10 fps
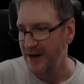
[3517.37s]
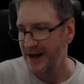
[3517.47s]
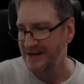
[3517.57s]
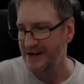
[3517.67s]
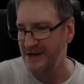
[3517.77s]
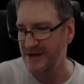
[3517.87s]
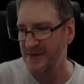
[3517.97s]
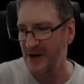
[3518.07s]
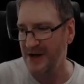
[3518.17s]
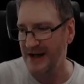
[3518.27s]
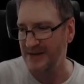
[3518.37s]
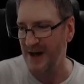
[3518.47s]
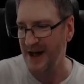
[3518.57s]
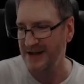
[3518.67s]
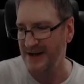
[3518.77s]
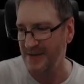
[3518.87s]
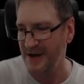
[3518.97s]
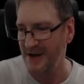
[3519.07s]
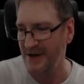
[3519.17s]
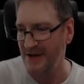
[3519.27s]
Yes, the Twitch bot is a pain,
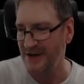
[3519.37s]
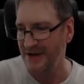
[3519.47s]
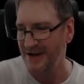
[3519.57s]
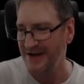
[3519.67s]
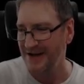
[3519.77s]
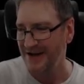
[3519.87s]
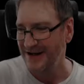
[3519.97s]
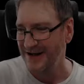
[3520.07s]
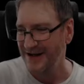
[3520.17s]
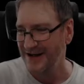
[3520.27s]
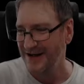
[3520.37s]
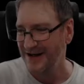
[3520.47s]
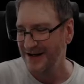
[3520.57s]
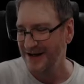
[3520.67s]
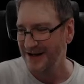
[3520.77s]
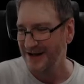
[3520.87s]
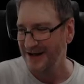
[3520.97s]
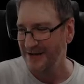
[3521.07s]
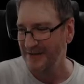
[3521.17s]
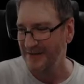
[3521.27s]
Sniper Girl.
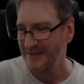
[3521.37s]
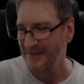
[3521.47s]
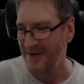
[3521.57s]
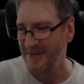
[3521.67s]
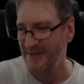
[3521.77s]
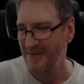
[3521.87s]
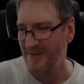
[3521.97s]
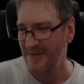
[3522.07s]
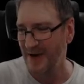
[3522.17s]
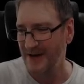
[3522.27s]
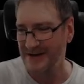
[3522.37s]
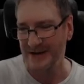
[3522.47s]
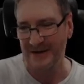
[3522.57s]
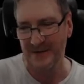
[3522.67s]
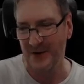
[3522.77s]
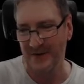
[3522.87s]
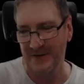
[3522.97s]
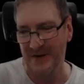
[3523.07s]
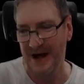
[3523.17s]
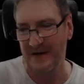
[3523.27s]
Um, but still
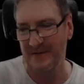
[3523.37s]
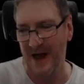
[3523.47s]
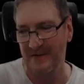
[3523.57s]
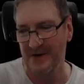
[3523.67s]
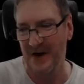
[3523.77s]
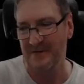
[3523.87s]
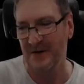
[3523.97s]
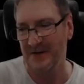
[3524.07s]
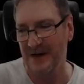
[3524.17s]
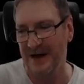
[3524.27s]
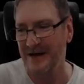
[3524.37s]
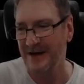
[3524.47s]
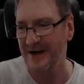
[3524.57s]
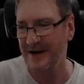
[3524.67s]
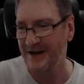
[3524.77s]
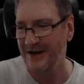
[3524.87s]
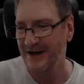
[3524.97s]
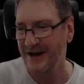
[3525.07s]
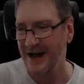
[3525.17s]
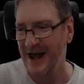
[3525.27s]
important for me to have, have Nightbot there.
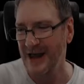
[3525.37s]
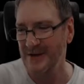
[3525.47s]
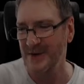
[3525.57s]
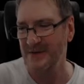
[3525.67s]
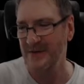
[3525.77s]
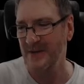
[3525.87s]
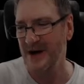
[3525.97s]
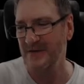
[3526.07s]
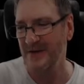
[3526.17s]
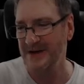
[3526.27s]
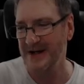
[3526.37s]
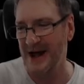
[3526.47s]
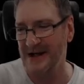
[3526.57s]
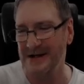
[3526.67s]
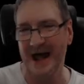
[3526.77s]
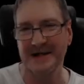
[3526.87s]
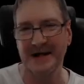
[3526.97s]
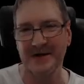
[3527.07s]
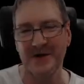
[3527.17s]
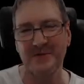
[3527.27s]
He was with me when I first started and
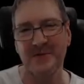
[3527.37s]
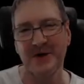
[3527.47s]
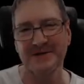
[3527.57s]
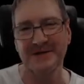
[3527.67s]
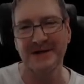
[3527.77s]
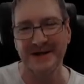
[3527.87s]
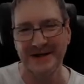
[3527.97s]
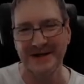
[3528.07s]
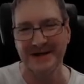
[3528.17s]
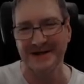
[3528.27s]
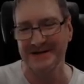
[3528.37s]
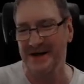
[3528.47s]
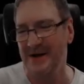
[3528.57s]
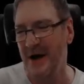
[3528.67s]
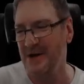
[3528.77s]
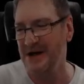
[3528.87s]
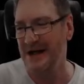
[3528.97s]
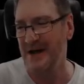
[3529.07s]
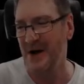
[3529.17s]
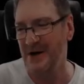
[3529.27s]
had none of you mods. So I'm
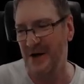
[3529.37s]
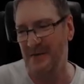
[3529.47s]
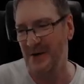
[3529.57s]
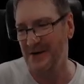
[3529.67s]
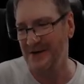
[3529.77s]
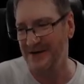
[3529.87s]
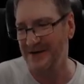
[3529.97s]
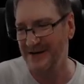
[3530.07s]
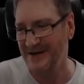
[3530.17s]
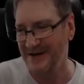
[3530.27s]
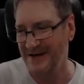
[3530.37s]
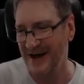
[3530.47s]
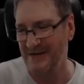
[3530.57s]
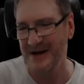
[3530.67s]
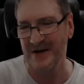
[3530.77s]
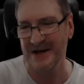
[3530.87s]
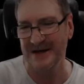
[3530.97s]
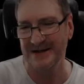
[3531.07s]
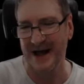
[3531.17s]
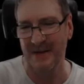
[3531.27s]
going to keep my Nightbot. Even though
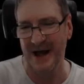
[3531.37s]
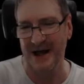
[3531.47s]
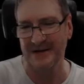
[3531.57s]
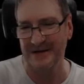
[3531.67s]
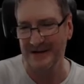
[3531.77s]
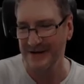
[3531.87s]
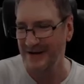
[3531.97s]
he is a pain.